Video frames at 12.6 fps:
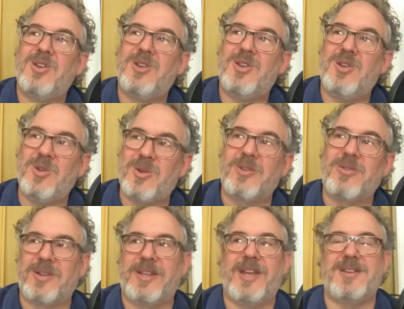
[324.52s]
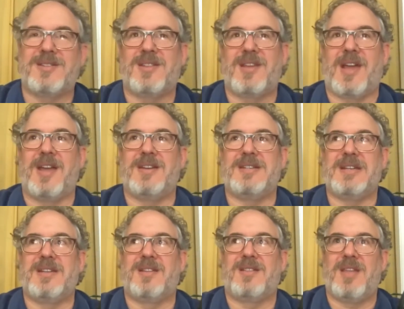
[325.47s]
you can relate to the
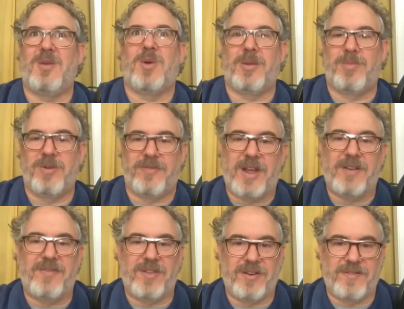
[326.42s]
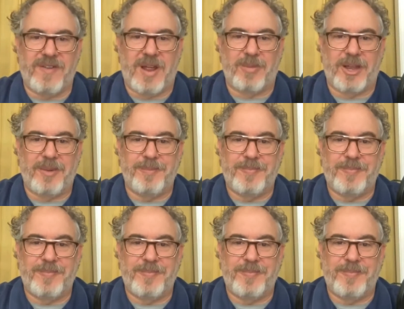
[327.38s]
idea that they want to provide for their family